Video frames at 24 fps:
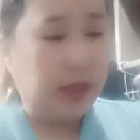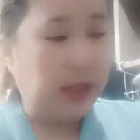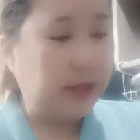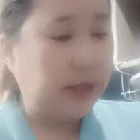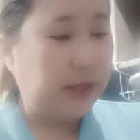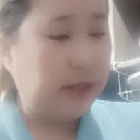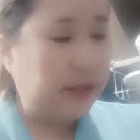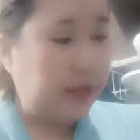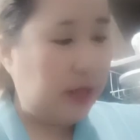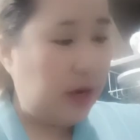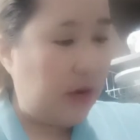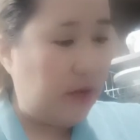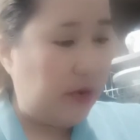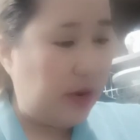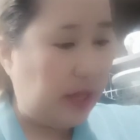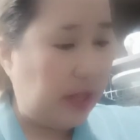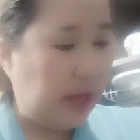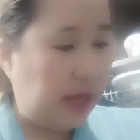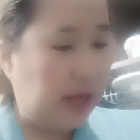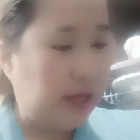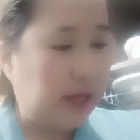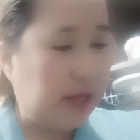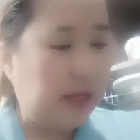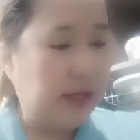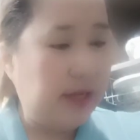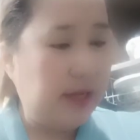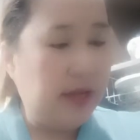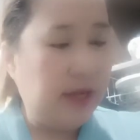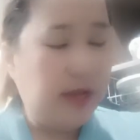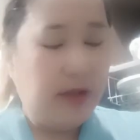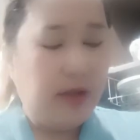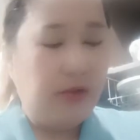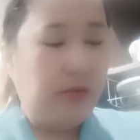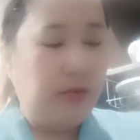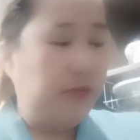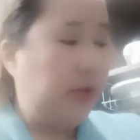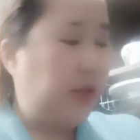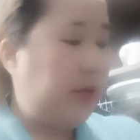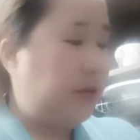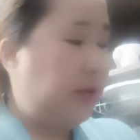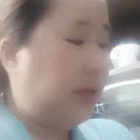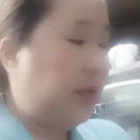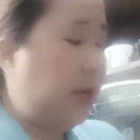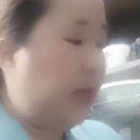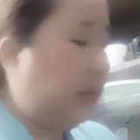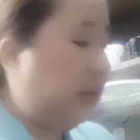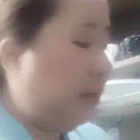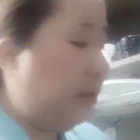and Cerelac. When you
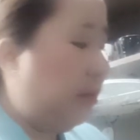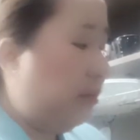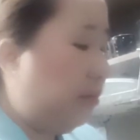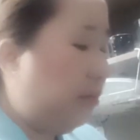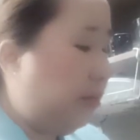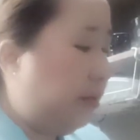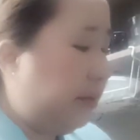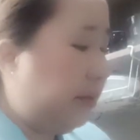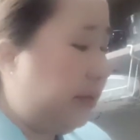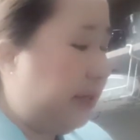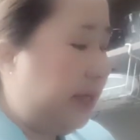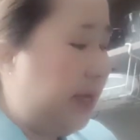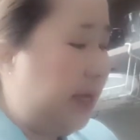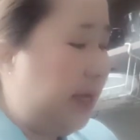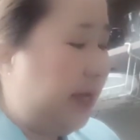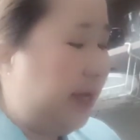get old,